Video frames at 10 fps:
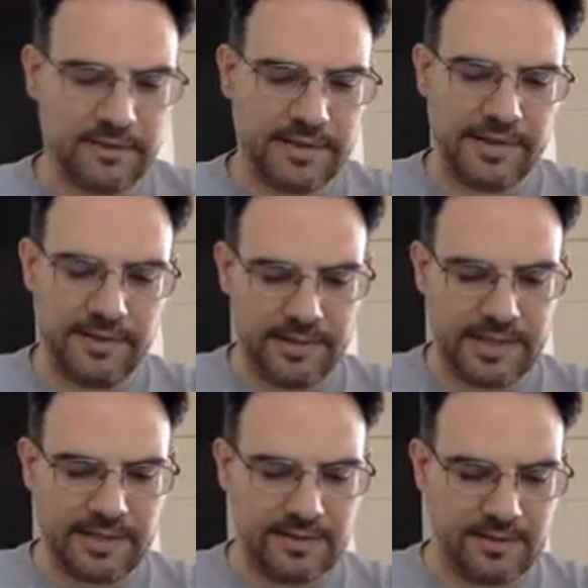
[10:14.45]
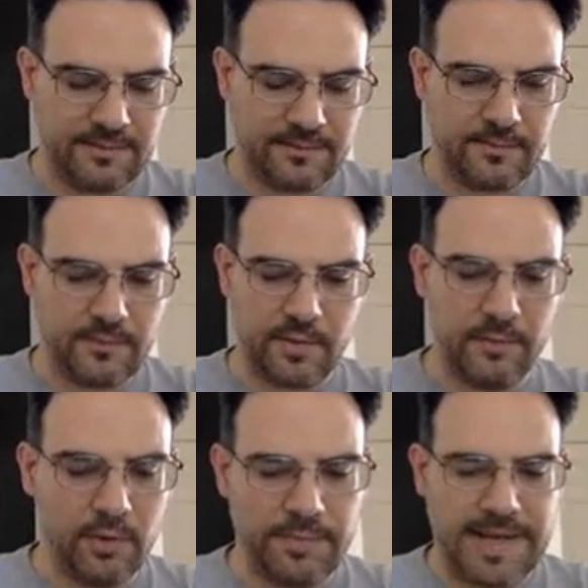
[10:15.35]
all right. Then we got
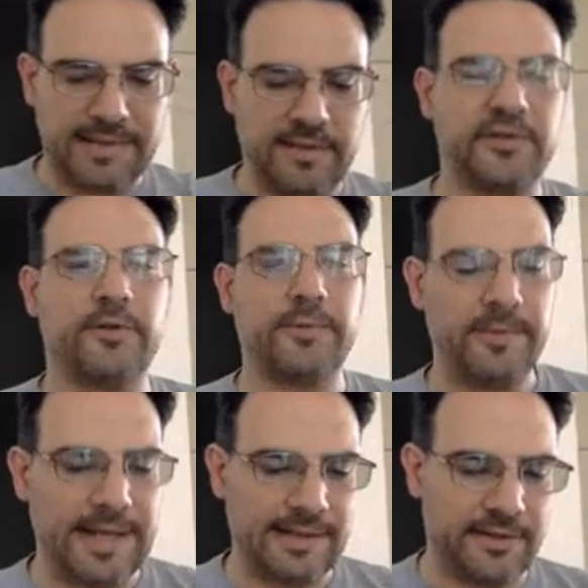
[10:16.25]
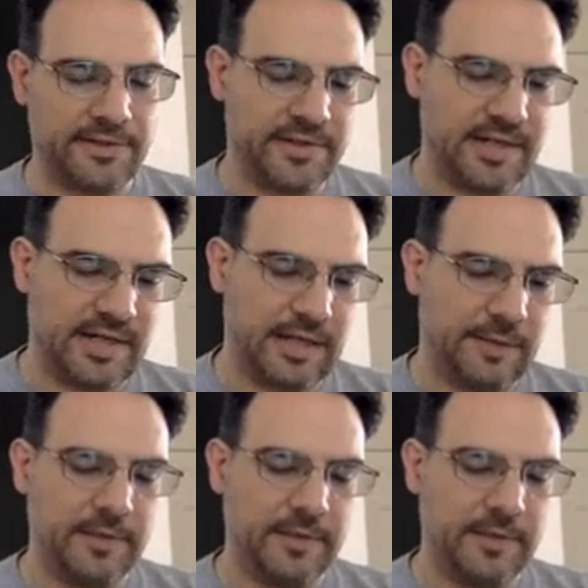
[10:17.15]
more battlers. The red battlers this time.